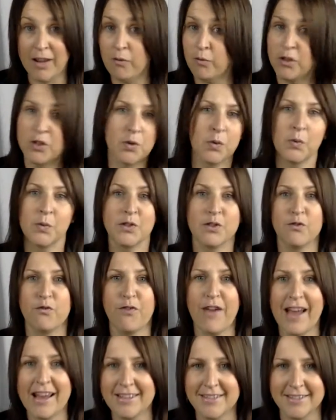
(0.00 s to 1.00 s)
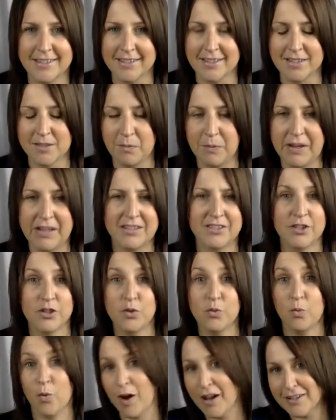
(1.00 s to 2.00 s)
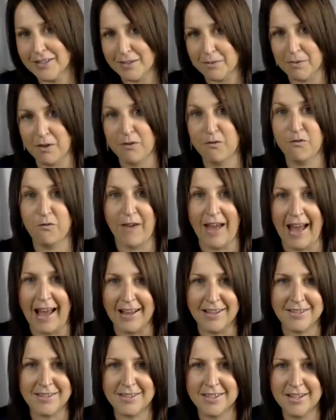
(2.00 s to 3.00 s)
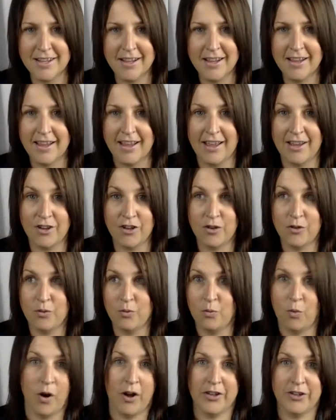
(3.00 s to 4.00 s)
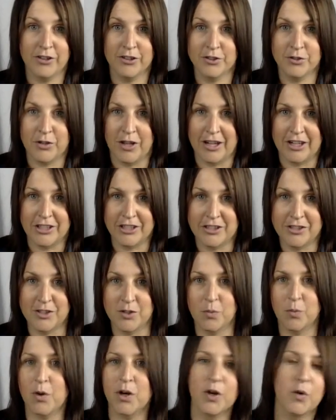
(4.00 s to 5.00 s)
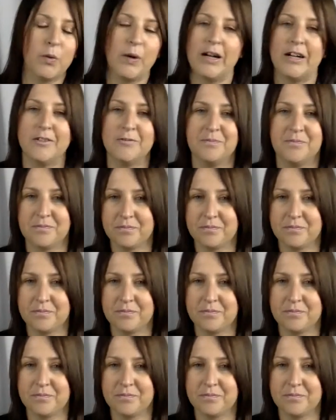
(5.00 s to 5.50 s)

Which one was fastest, because you want to be fast and you want your strategies to work well.